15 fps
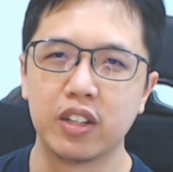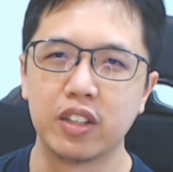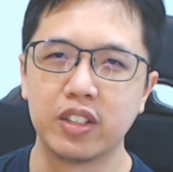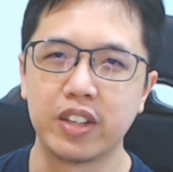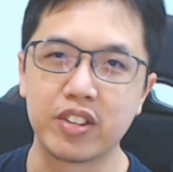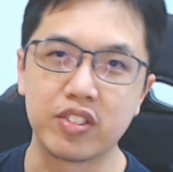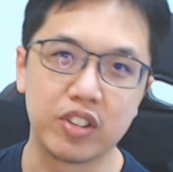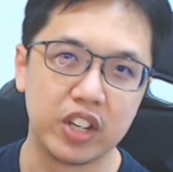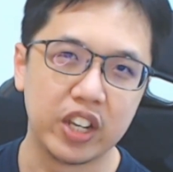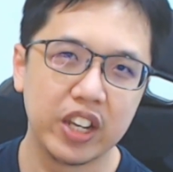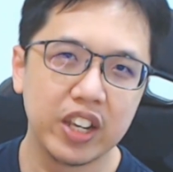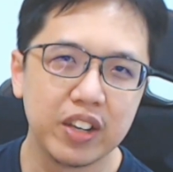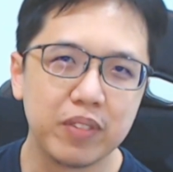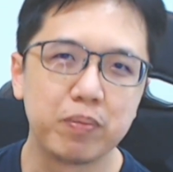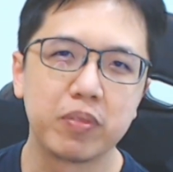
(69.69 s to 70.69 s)

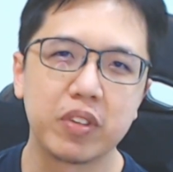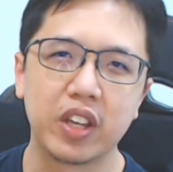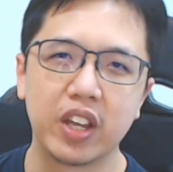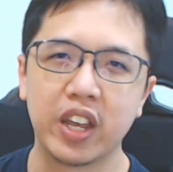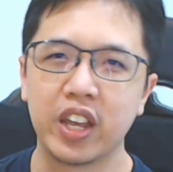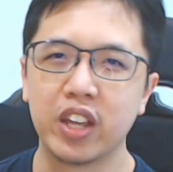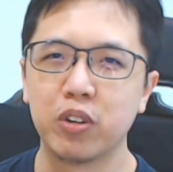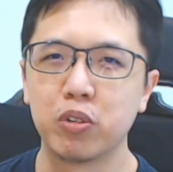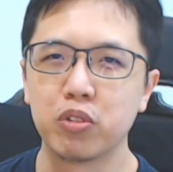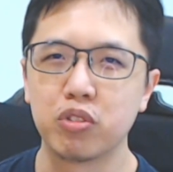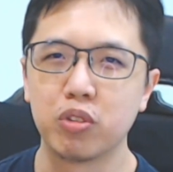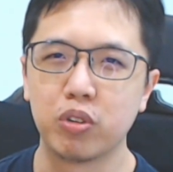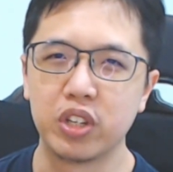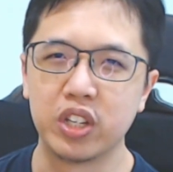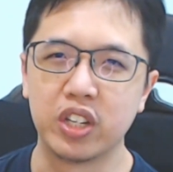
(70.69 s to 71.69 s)
yesterday, and
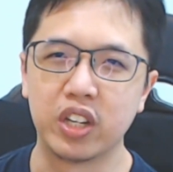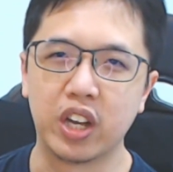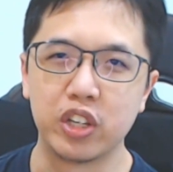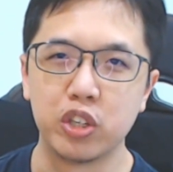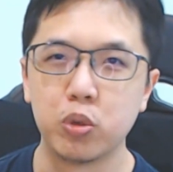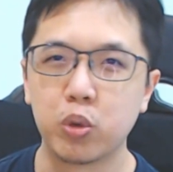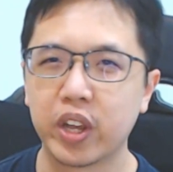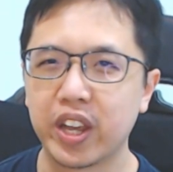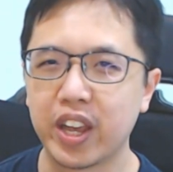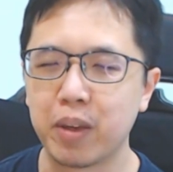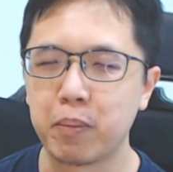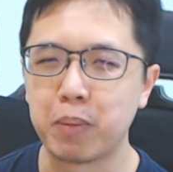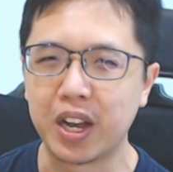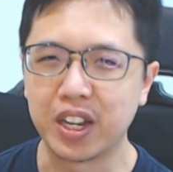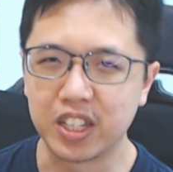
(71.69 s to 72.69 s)
also in
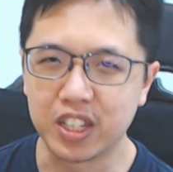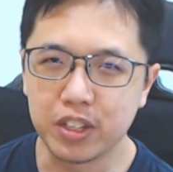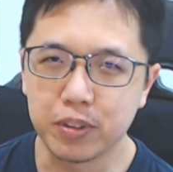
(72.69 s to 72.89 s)
UKM Bangi.